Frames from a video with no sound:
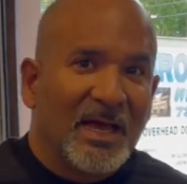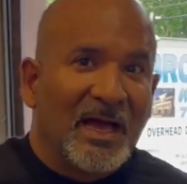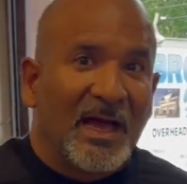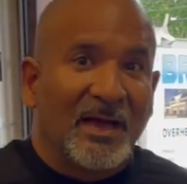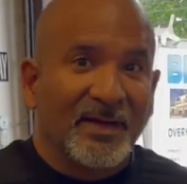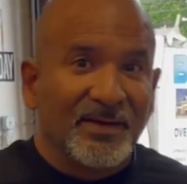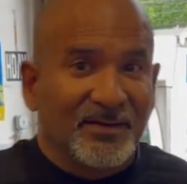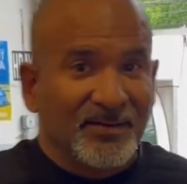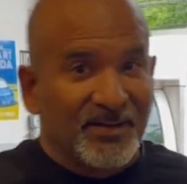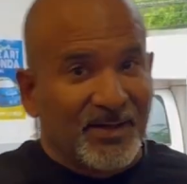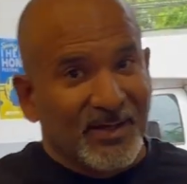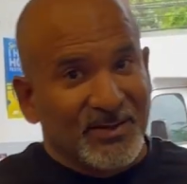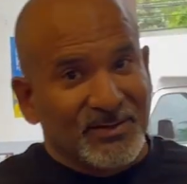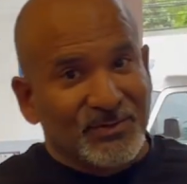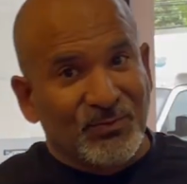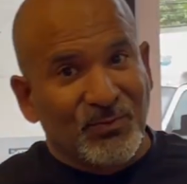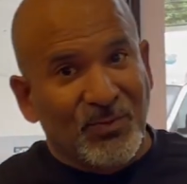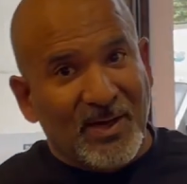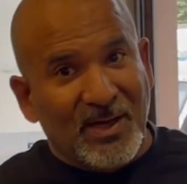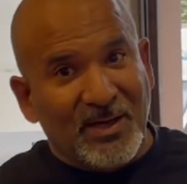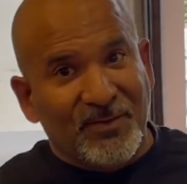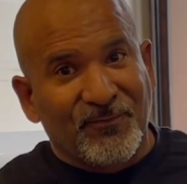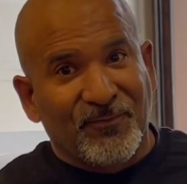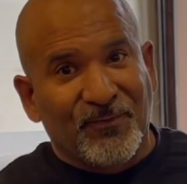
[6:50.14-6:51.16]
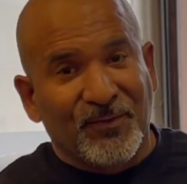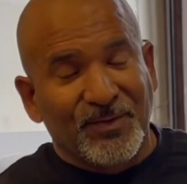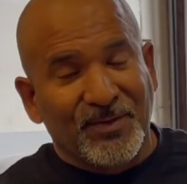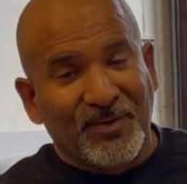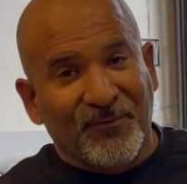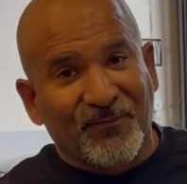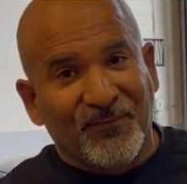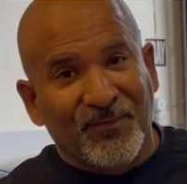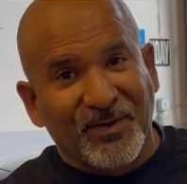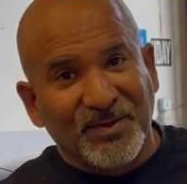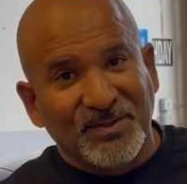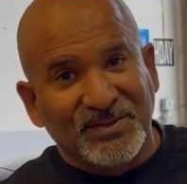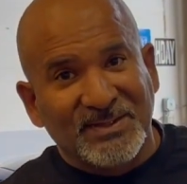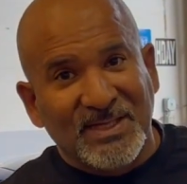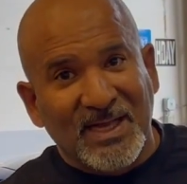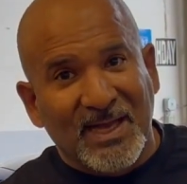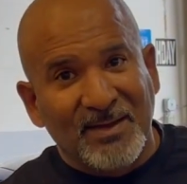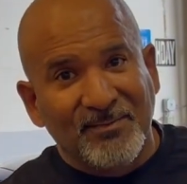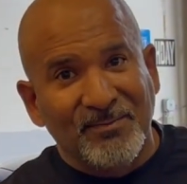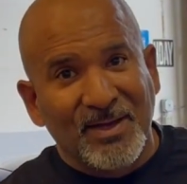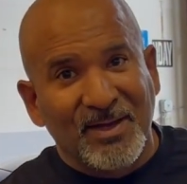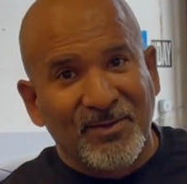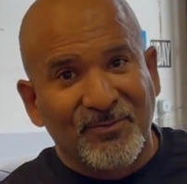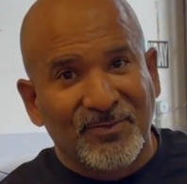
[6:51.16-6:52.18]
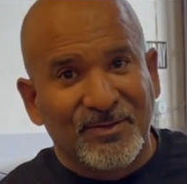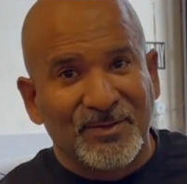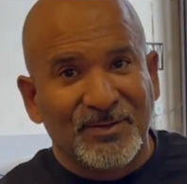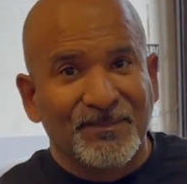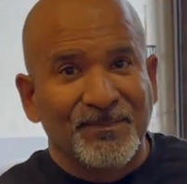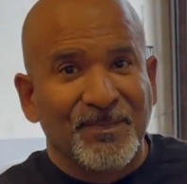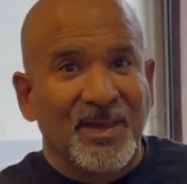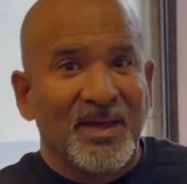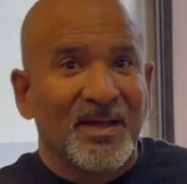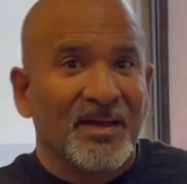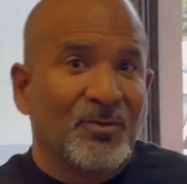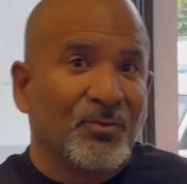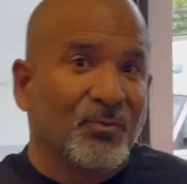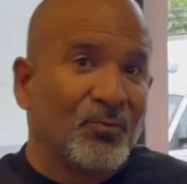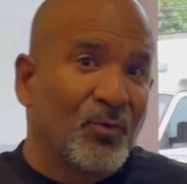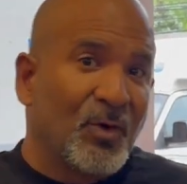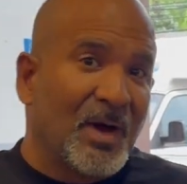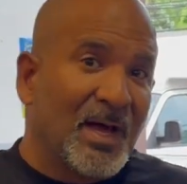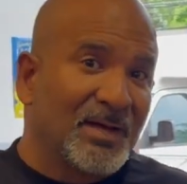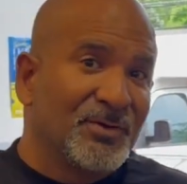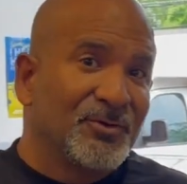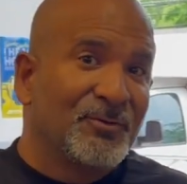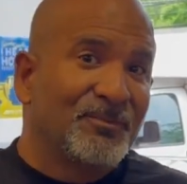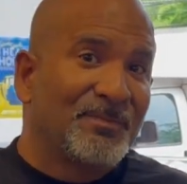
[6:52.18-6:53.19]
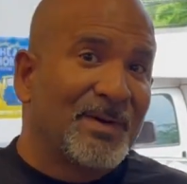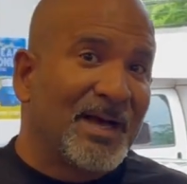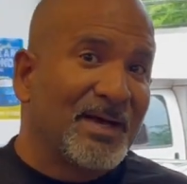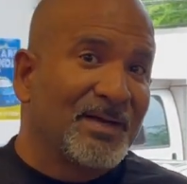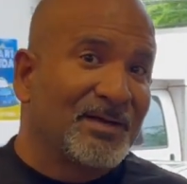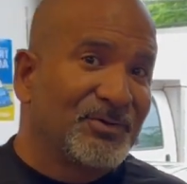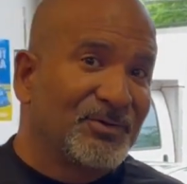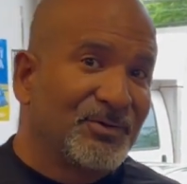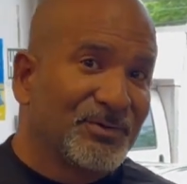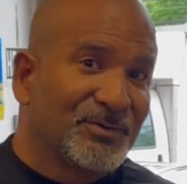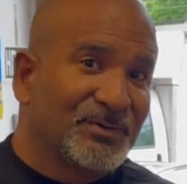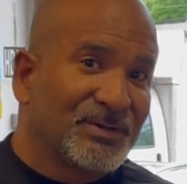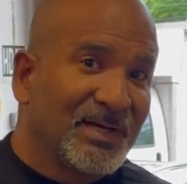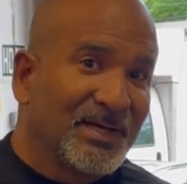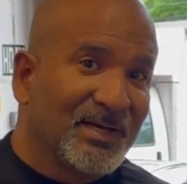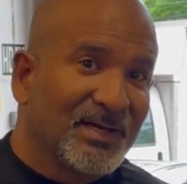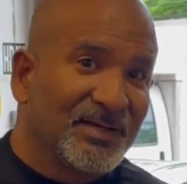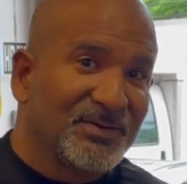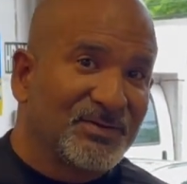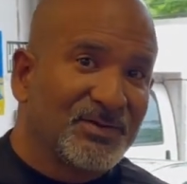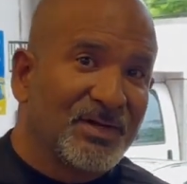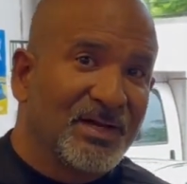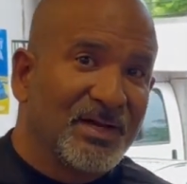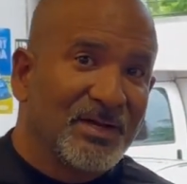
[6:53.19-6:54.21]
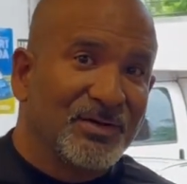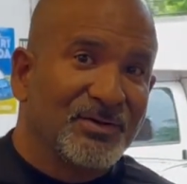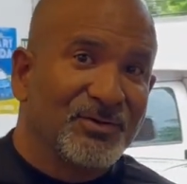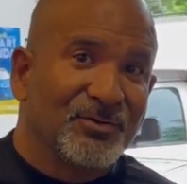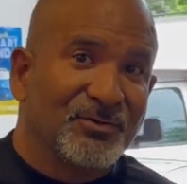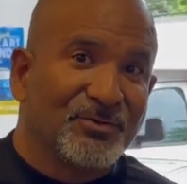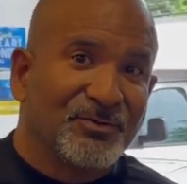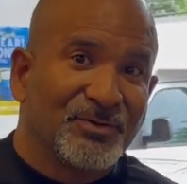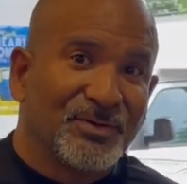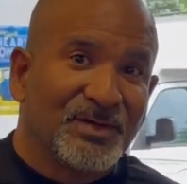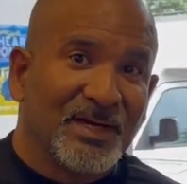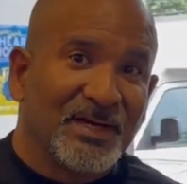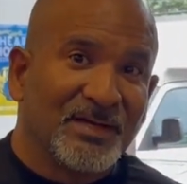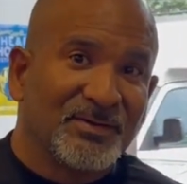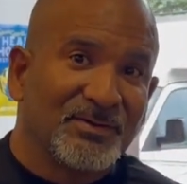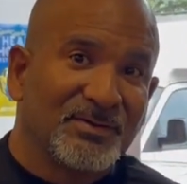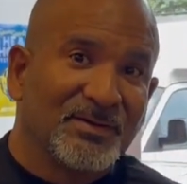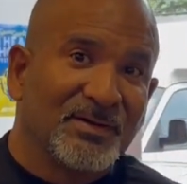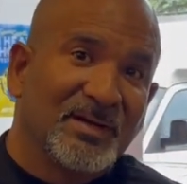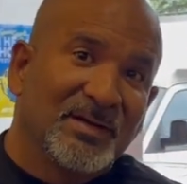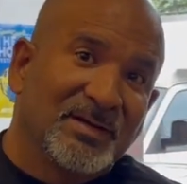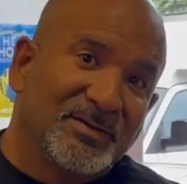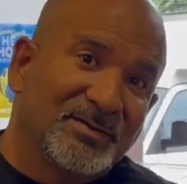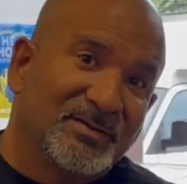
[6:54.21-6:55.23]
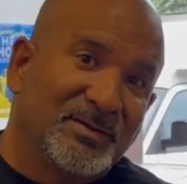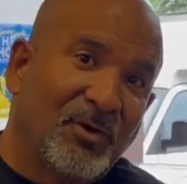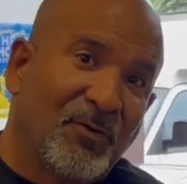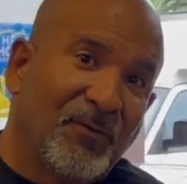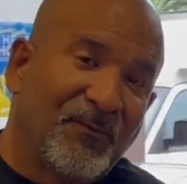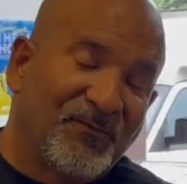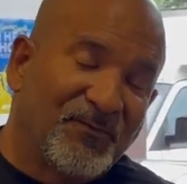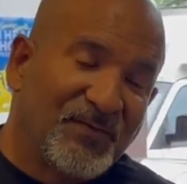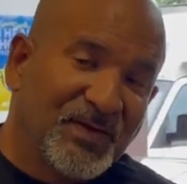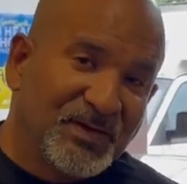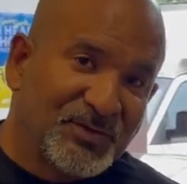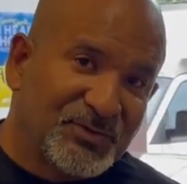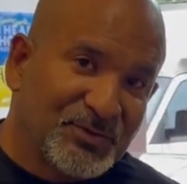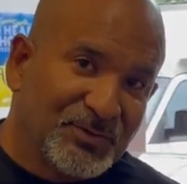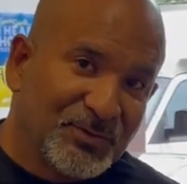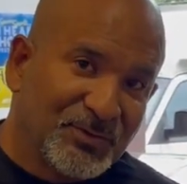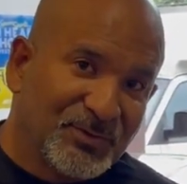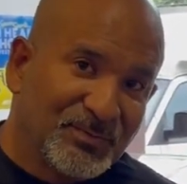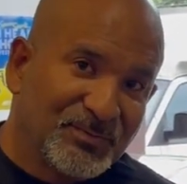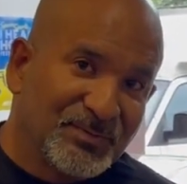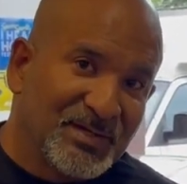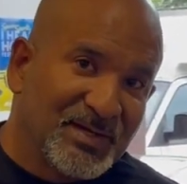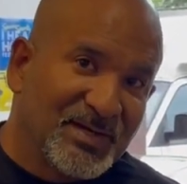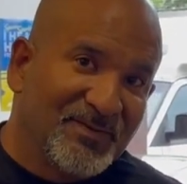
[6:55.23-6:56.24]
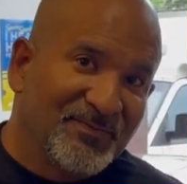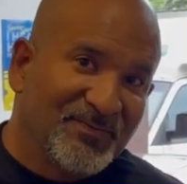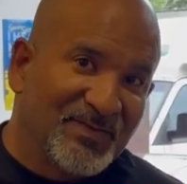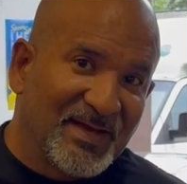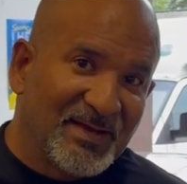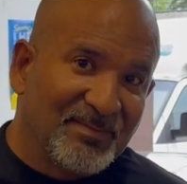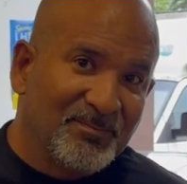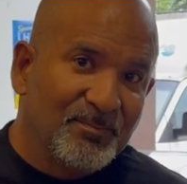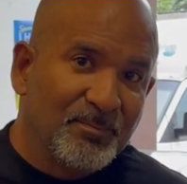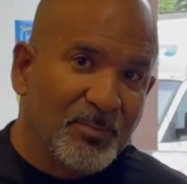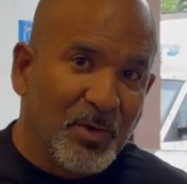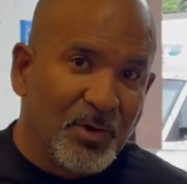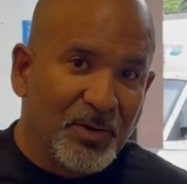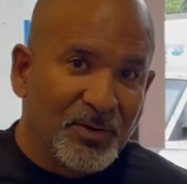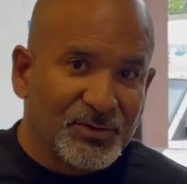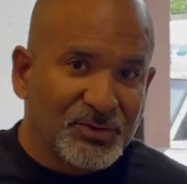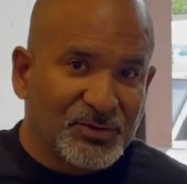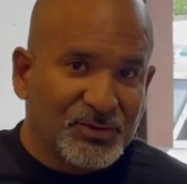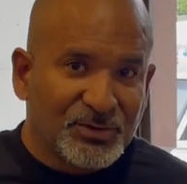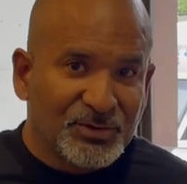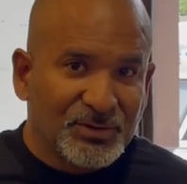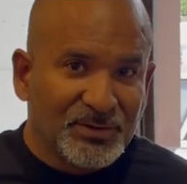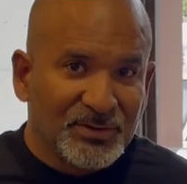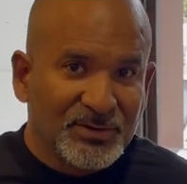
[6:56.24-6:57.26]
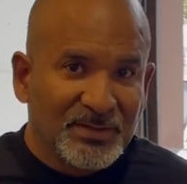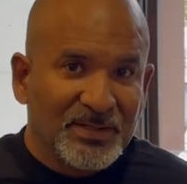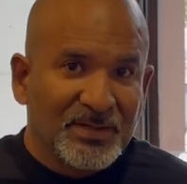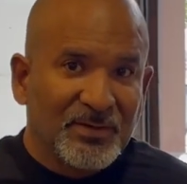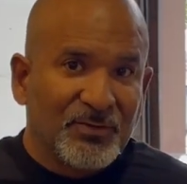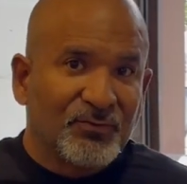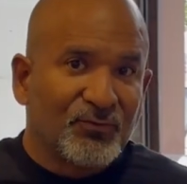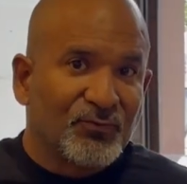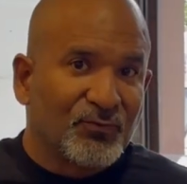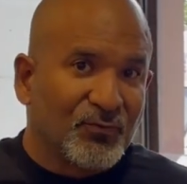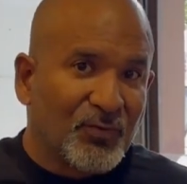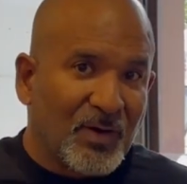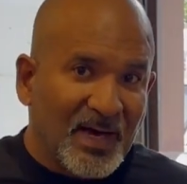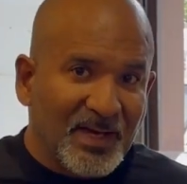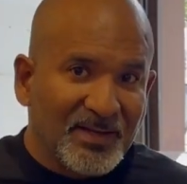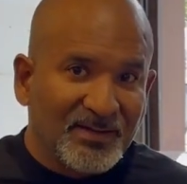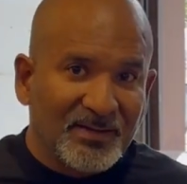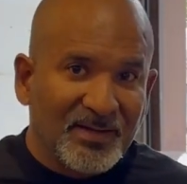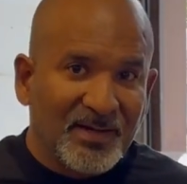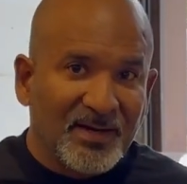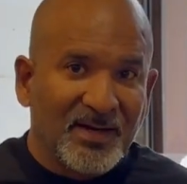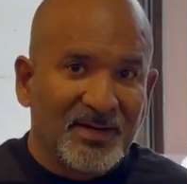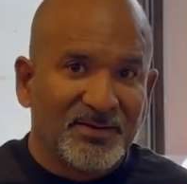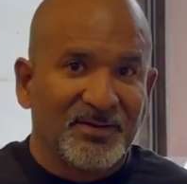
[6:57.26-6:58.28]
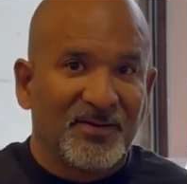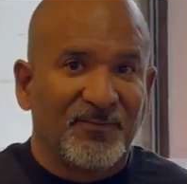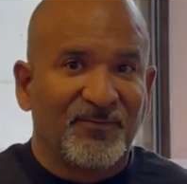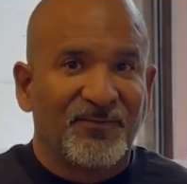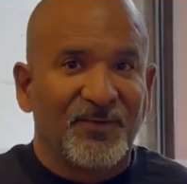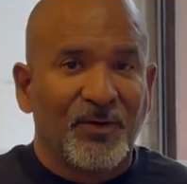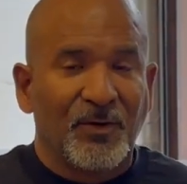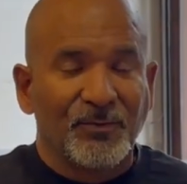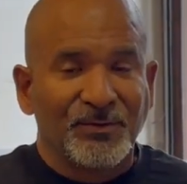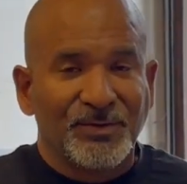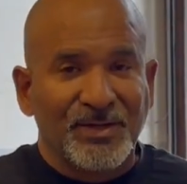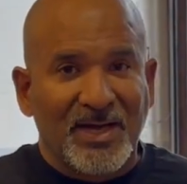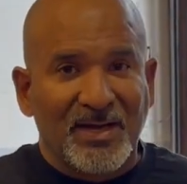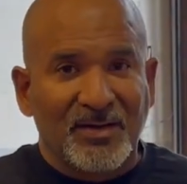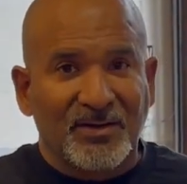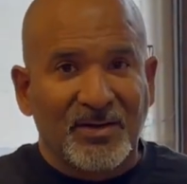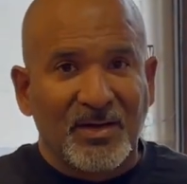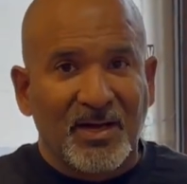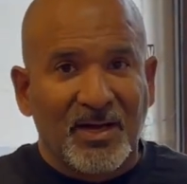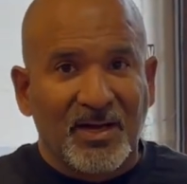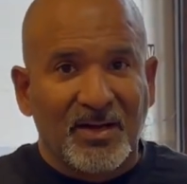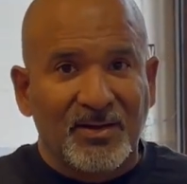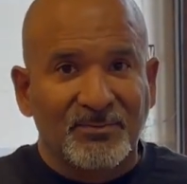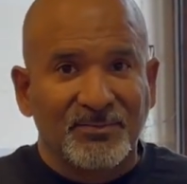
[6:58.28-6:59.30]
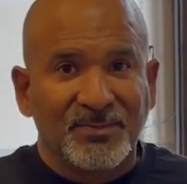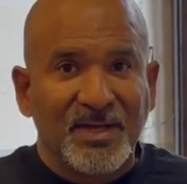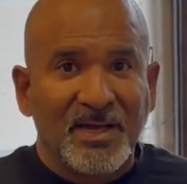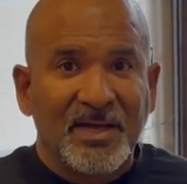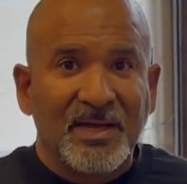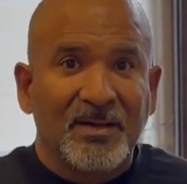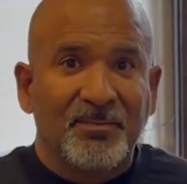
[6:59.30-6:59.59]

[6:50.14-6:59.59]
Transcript: And guess what? For the first time ever, while you're buying your tickets, you could get the official event merch right there at thefold.com.